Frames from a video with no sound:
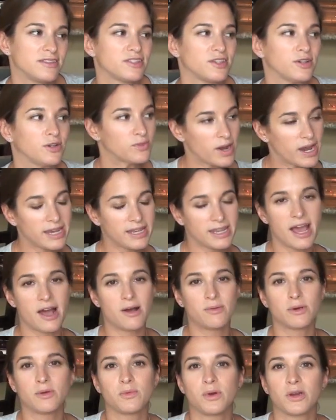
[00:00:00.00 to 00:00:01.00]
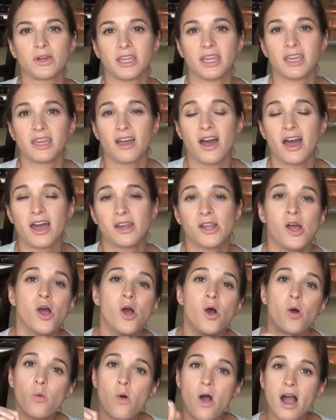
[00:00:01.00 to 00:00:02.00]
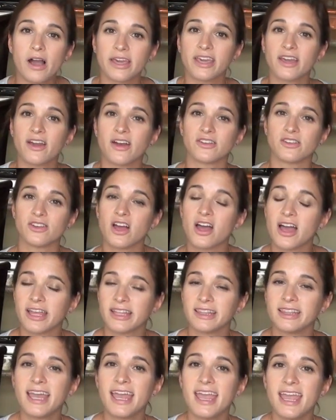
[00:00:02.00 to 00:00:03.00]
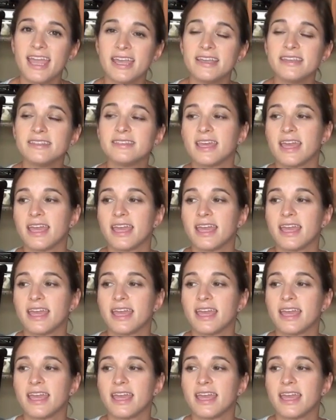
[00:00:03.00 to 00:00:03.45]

So right now we're working on walking on her hind legs,